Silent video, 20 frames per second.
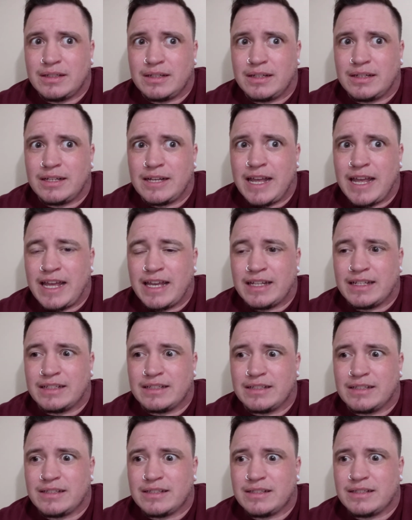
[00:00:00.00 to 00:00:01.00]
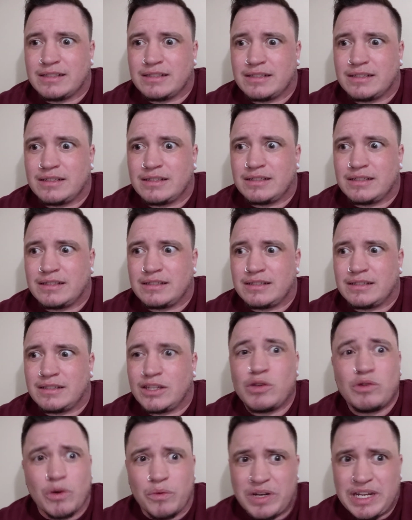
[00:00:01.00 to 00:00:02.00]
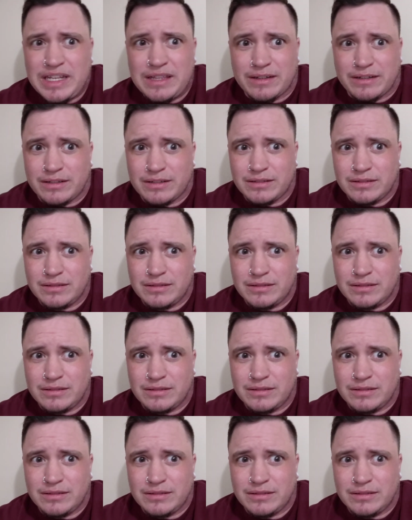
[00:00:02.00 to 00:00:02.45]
And you don't either.